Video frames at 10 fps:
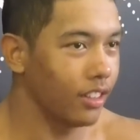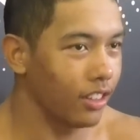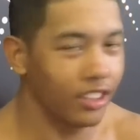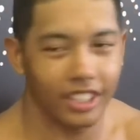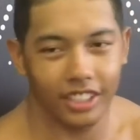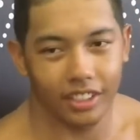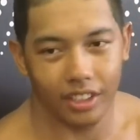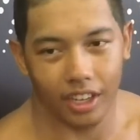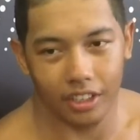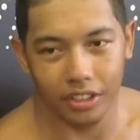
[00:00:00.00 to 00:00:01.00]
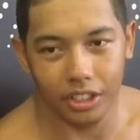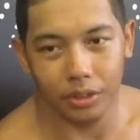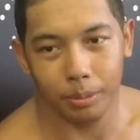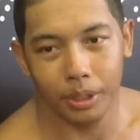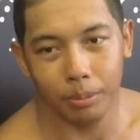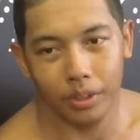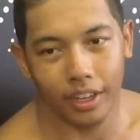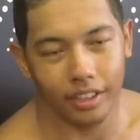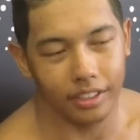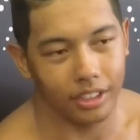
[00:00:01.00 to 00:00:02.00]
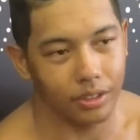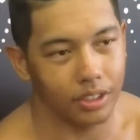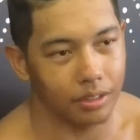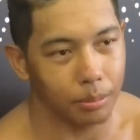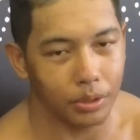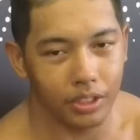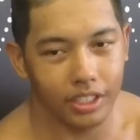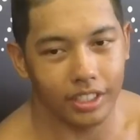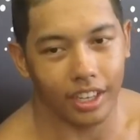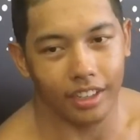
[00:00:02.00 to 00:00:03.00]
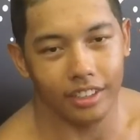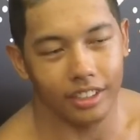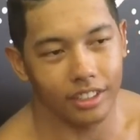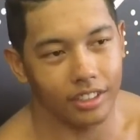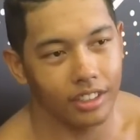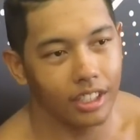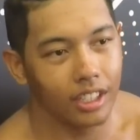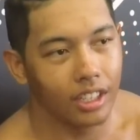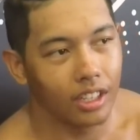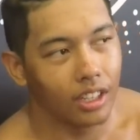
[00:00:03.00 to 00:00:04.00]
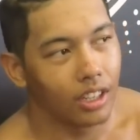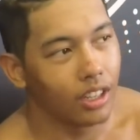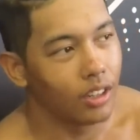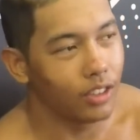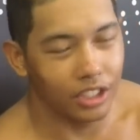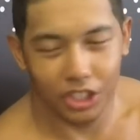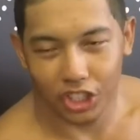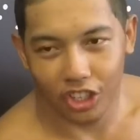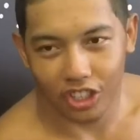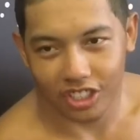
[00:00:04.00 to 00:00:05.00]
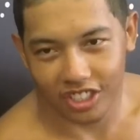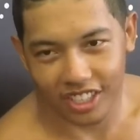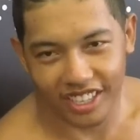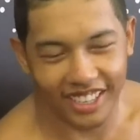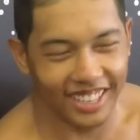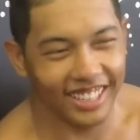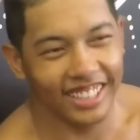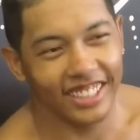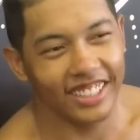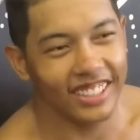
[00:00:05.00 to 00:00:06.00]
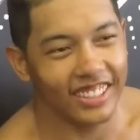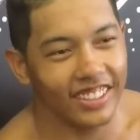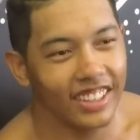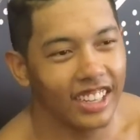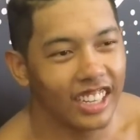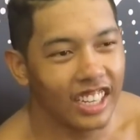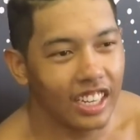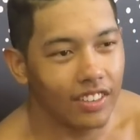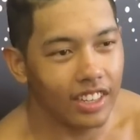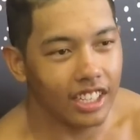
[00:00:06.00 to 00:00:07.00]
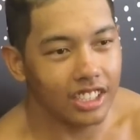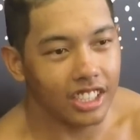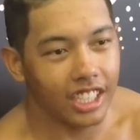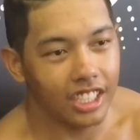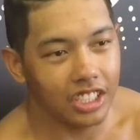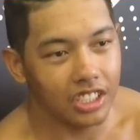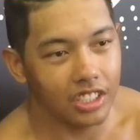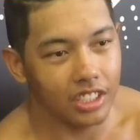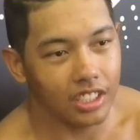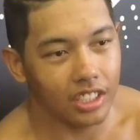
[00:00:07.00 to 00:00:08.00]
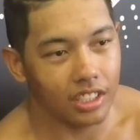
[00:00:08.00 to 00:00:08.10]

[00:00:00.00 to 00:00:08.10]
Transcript: learning how to deal with people, how to deal with bullies, how to deal with jerks, you know. But education,